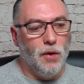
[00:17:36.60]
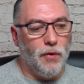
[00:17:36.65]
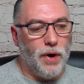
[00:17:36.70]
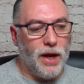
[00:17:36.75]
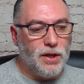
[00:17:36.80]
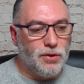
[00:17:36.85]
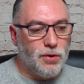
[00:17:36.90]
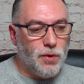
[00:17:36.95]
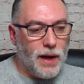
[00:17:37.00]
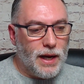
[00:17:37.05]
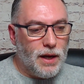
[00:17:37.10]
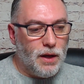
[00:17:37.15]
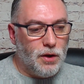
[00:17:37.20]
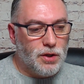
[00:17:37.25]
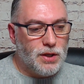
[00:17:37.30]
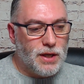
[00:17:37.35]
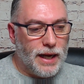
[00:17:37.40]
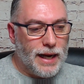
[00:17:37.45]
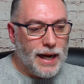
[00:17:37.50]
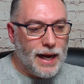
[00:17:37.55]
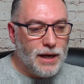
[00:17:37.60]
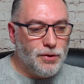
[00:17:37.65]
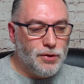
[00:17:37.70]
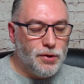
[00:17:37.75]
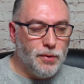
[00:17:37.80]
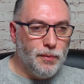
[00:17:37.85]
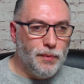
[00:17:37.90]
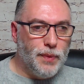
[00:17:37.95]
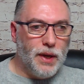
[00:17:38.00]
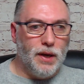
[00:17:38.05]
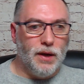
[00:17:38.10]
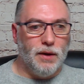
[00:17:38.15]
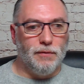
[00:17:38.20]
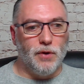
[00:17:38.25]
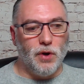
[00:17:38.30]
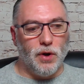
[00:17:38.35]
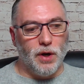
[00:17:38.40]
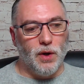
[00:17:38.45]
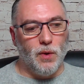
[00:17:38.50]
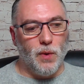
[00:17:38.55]
Right, so it looks like Andrew and Pete have
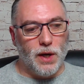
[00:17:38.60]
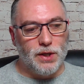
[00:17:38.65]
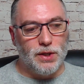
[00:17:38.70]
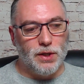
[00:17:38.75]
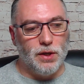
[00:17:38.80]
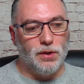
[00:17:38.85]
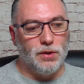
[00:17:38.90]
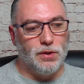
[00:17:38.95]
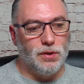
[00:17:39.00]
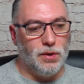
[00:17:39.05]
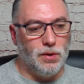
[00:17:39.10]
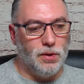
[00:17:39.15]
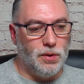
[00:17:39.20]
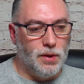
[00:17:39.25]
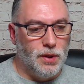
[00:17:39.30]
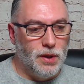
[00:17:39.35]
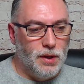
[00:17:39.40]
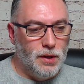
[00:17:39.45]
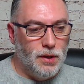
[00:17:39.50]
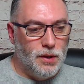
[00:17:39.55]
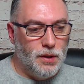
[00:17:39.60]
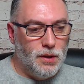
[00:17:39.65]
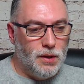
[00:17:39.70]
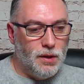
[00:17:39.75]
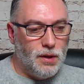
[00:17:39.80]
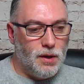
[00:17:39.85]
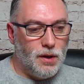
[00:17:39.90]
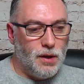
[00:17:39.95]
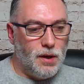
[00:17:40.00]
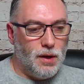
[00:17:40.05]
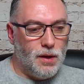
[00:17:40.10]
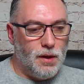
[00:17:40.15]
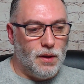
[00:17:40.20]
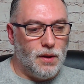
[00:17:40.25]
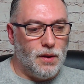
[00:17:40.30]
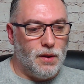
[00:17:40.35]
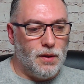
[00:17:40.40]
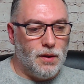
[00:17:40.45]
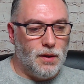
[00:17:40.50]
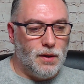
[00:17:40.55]
got a question, so
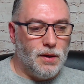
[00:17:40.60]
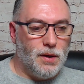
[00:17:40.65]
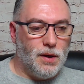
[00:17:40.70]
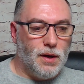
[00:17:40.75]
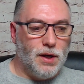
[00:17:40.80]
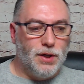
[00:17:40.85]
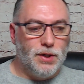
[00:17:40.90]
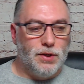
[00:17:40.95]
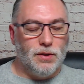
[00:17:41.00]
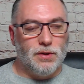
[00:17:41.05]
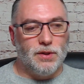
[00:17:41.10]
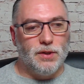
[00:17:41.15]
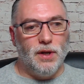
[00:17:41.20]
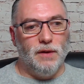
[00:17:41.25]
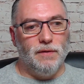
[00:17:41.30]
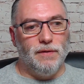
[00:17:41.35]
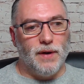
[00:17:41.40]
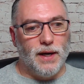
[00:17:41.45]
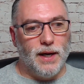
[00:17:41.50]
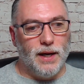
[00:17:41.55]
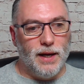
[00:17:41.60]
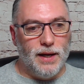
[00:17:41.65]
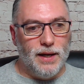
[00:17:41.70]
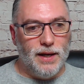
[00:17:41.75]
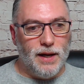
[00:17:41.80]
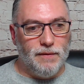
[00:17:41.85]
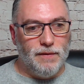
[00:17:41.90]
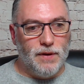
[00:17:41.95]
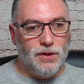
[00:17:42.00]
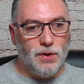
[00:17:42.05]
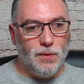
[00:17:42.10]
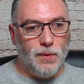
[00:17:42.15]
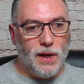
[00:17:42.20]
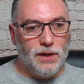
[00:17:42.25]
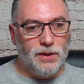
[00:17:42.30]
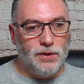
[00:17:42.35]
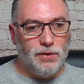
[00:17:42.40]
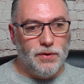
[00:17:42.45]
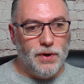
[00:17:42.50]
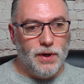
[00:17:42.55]
I shall see if I can endeavour to
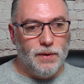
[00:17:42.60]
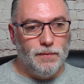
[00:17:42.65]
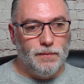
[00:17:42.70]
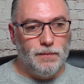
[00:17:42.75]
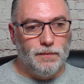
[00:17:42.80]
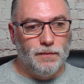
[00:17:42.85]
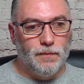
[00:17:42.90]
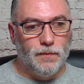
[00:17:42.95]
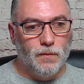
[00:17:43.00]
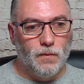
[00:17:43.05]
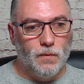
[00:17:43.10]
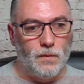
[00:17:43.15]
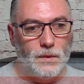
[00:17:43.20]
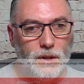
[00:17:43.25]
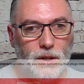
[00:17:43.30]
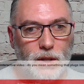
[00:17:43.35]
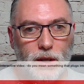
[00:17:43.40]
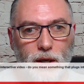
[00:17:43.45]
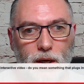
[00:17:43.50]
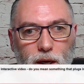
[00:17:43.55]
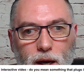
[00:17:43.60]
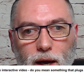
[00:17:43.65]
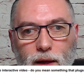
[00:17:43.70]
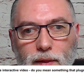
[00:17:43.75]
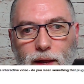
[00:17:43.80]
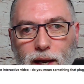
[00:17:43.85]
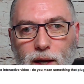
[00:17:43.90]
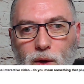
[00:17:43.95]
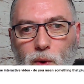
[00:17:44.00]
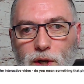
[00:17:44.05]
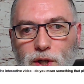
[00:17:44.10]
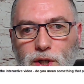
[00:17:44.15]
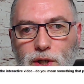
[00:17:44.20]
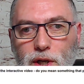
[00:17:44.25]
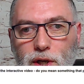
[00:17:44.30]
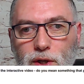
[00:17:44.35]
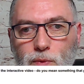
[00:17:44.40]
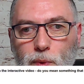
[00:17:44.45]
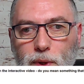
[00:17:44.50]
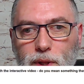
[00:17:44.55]
answer it. And their question
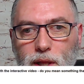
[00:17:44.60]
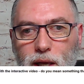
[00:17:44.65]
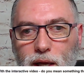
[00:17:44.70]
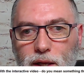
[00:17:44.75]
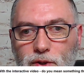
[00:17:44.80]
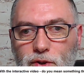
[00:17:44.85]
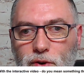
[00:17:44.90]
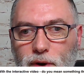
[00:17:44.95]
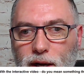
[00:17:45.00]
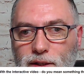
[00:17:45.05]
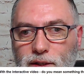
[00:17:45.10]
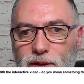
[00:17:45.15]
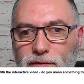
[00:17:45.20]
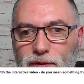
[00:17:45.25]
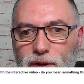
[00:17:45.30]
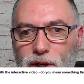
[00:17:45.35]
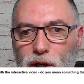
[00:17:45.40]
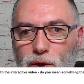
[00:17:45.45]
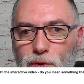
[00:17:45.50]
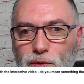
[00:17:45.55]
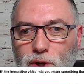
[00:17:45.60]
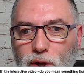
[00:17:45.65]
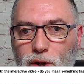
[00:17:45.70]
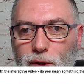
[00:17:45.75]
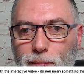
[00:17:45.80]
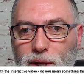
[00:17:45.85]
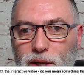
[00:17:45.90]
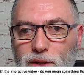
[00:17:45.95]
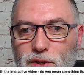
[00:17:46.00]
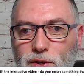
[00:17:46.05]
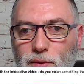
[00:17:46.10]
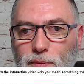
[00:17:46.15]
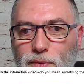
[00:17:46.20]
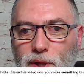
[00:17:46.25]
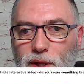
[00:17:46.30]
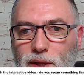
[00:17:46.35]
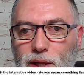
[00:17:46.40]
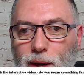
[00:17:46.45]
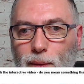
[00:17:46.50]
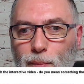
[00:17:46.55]
is, with the interactive video, do you mean
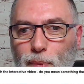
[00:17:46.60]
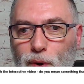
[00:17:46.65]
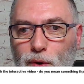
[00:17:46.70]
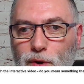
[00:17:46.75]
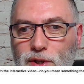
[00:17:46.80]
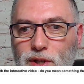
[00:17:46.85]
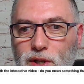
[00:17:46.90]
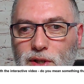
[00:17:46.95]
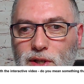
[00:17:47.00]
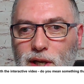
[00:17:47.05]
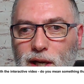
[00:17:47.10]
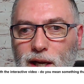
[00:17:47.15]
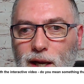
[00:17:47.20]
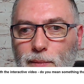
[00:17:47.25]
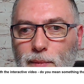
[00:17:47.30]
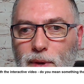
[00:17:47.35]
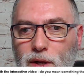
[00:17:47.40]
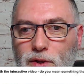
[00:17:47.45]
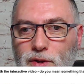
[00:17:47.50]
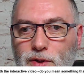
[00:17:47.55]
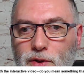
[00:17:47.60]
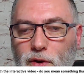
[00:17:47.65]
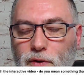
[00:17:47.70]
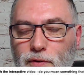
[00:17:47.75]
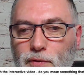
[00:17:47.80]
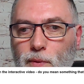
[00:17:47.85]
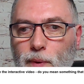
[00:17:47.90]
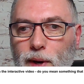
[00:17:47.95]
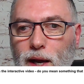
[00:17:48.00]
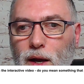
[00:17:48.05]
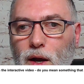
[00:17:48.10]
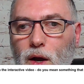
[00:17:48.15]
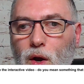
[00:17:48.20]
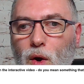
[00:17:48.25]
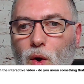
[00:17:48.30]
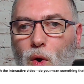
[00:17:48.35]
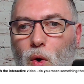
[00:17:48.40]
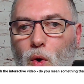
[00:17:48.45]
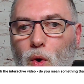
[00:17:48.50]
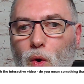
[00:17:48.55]
something that plugs into email software
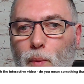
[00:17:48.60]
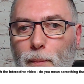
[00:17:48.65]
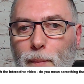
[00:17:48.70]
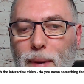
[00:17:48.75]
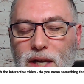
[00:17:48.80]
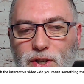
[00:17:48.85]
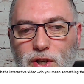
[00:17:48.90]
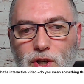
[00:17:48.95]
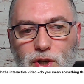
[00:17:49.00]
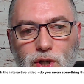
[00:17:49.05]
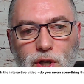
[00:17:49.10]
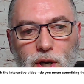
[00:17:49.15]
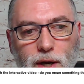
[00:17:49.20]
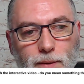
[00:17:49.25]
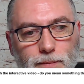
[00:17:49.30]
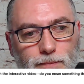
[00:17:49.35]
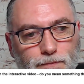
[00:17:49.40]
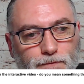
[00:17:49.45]
or Messenger?